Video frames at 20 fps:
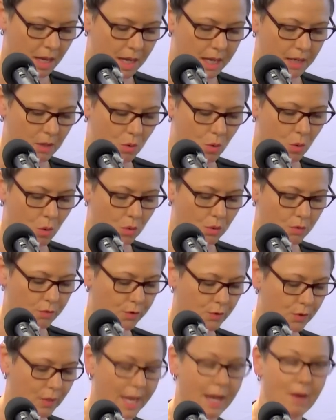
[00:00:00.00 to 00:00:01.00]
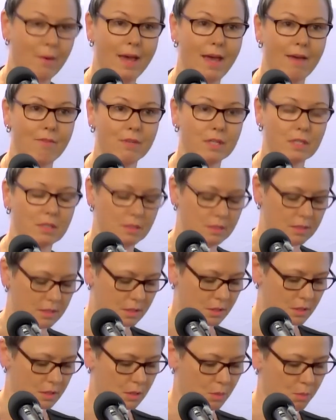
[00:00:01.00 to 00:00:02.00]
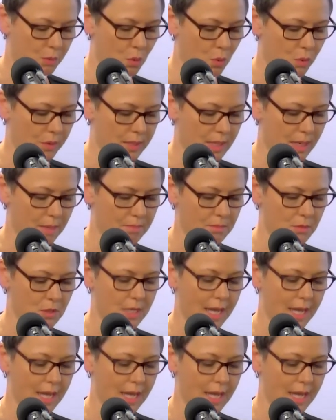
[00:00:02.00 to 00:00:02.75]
in order for our advocates to support them,